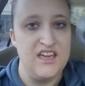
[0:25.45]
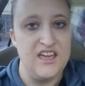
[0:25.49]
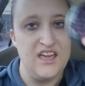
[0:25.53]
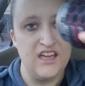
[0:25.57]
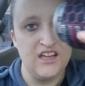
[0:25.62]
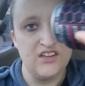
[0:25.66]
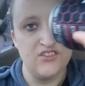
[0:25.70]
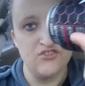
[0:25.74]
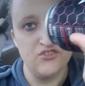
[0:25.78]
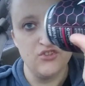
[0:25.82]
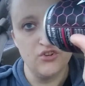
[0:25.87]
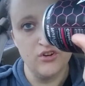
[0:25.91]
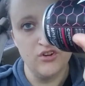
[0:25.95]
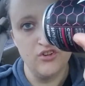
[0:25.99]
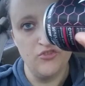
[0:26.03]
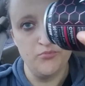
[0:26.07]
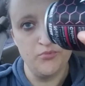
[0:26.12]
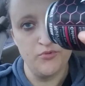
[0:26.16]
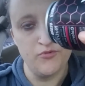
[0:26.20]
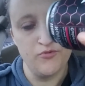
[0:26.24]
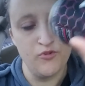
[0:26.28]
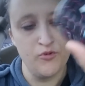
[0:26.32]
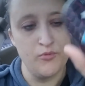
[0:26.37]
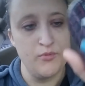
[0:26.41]
Xdurance
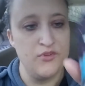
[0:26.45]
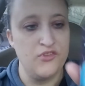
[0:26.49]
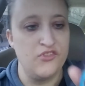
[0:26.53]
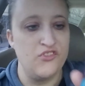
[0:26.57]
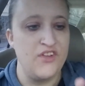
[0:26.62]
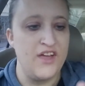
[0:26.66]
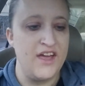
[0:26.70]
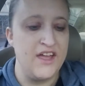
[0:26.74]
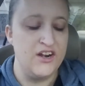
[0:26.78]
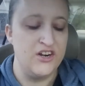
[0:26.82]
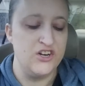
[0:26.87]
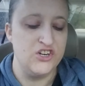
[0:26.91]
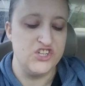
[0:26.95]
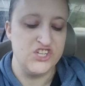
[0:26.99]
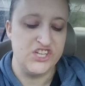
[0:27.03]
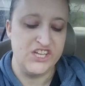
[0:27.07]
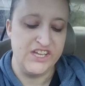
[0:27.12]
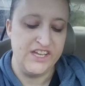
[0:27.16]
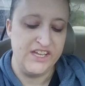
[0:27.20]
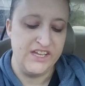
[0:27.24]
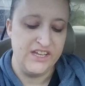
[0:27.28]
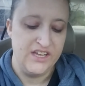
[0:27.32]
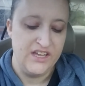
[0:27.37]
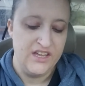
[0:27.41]
Performance
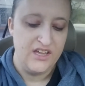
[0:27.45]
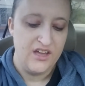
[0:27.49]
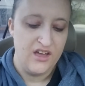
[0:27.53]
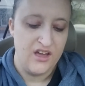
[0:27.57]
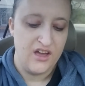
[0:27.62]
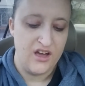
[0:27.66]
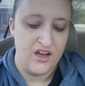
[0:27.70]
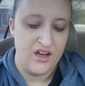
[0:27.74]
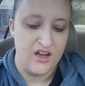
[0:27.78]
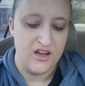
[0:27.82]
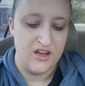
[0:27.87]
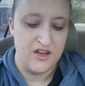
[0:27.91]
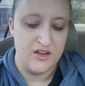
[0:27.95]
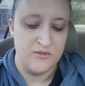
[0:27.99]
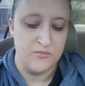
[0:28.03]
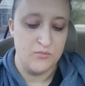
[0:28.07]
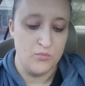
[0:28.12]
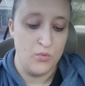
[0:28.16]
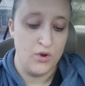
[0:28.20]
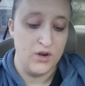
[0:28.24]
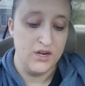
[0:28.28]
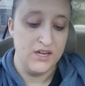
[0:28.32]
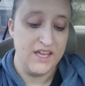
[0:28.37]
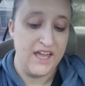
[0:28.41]
Energy.
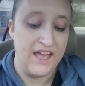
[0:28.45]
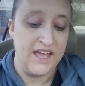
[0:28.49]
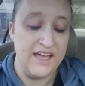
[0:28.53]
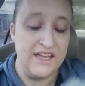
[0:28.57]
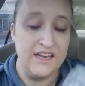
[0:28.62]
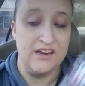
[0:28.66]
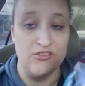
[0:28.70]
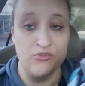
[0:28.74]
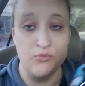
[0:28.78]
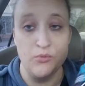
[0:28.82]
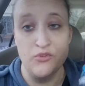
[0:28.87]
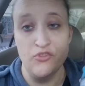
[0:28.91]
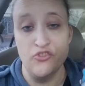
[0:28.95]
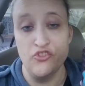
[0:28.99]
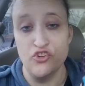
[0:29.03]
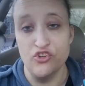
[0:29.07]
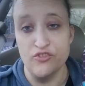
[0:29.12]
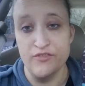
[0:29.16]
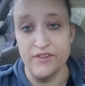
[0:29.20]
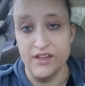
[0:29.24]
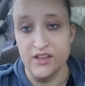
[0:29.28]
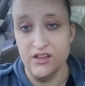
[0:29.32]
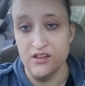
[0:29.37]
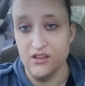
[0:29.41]
Um, one can is one
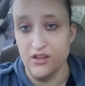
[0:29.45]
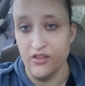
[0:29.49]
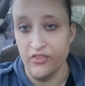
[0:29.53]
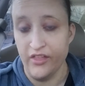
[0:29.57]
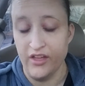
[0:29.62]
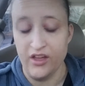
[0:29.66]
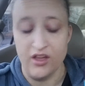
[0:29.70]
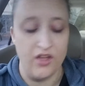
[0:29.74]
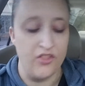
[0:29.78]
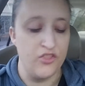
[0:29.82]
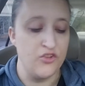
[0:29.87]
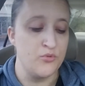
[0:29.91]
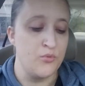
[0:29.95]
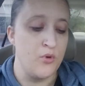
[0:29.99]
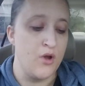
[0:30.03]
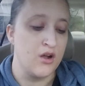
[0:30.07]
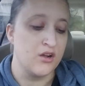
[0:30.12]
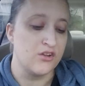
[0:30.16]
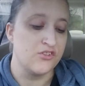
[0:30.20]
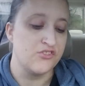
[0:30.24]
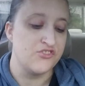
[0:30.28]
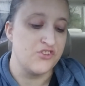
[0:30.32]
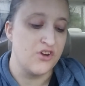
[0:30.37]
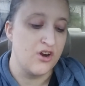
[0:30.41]
serving, unlike other
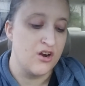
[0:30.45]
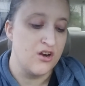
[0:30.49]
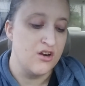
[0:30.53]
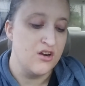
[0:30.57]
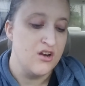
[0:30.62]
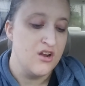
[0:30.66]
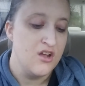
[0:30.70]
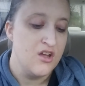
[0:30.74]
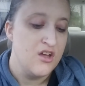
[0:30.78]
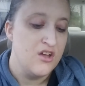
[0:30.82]
Rockstar.